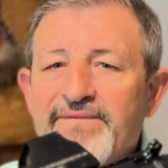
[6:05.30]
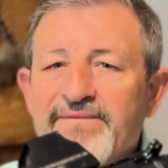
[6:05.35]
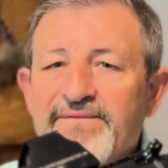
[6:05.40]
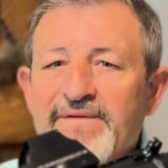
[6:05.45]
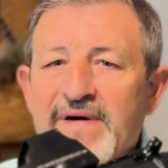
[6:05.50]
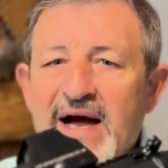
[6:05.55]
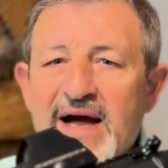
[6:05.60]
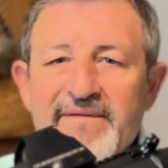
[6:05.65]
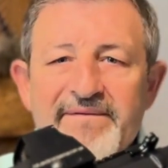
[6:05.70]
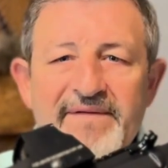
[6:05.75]

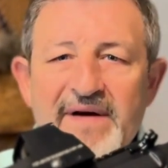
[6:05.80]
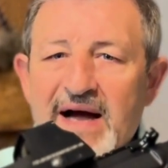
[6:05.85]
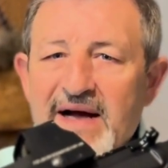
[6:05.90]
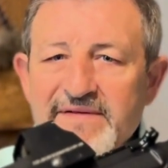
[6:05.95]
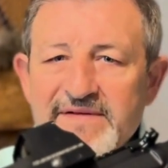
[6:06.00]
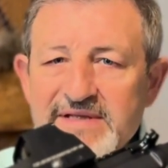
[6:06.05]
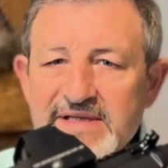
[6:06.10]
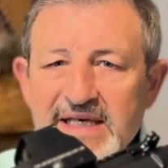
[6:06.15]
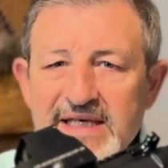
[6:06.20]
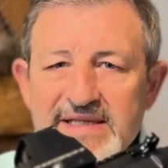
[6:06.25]

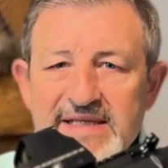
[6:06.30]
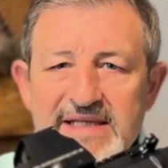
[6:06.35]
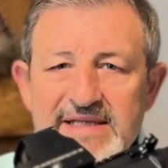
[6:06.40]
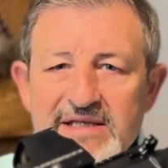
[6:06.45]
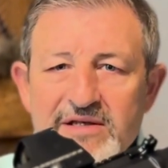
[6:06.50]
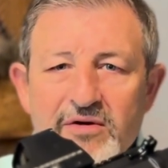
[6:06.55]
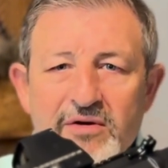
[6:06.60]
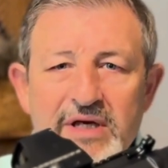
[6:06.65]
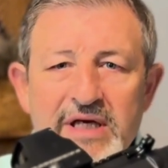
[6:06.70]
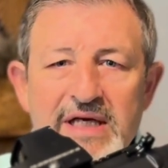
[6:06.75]
5.56
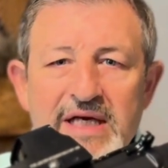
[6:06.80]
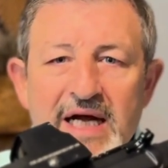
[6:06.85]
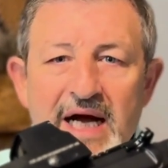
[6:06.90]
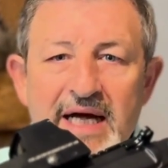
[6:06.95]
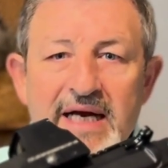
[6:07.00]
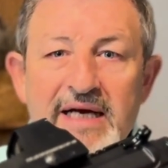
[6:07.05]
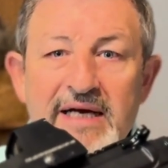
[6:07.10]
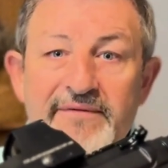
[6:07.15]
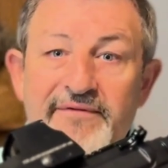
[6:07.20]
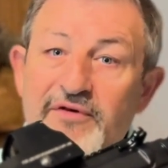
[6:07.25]
isn't going to
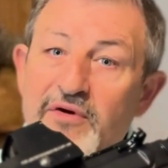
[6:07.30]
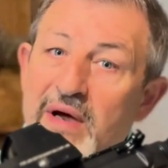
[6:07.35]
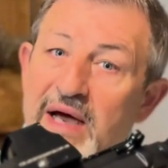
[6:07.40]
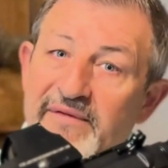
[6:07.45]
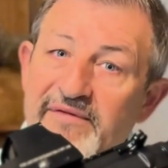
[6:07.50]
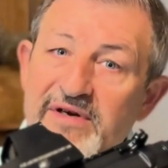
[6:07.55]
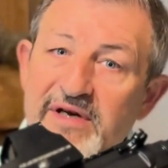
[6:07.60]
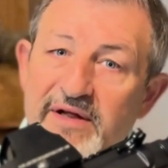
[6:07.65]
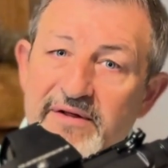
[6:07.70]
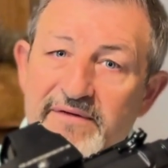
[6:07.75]
cut it if you
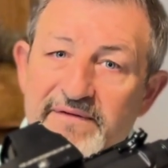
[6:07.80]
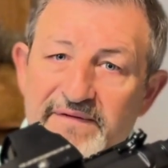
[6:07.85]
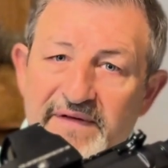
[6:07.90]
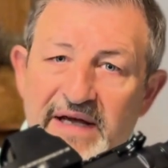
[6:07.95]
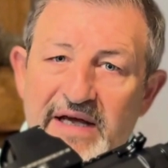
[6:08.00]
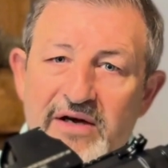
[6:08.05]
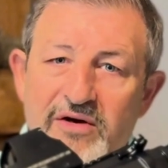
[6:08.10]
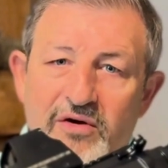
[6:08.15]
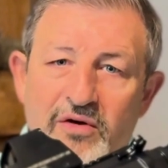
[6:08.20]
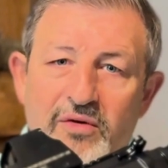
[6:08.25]
have another
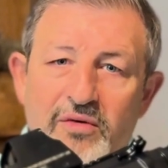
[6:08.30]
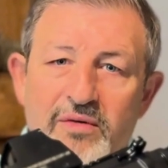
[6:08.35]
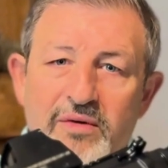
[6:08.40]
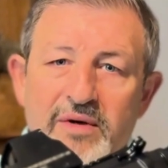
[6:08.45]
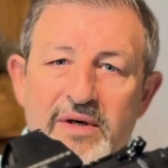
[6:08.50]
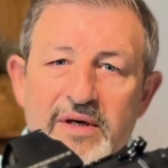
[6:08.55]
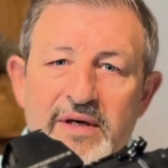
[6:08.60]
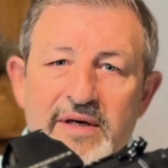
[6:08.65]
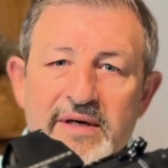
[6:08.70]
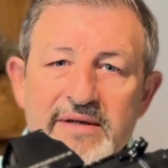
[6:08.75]
vehicle
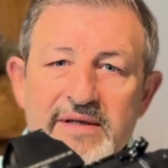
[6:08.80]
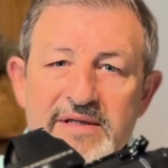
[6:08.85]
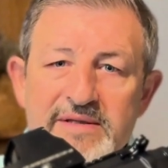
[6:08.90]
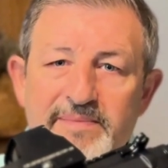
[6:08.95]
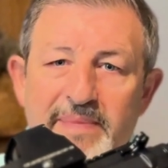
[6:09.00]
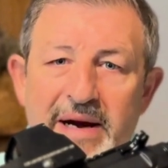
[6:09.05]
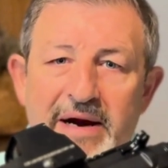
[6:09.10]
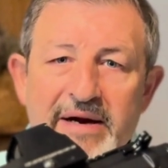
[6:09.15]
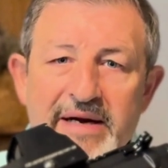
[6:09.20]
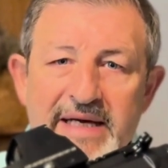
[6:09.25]
that's
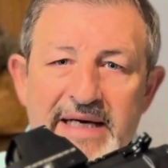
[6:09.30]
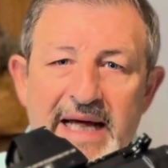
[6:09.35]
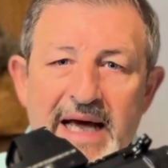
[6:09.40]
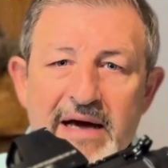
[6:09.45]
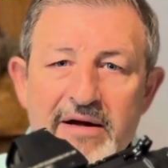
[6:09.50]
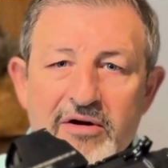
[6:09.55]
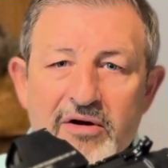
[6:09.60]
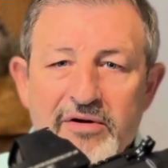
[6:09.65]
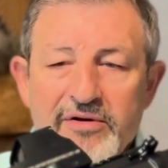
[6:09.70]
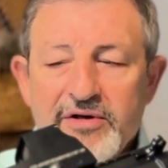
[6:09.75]
bearing
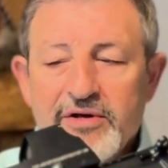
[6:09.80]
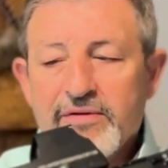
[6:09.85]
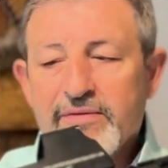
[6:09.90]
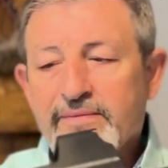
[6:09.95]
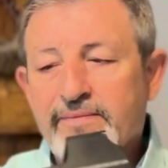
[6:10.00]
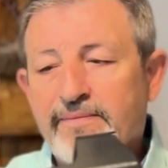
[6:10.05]
down on you.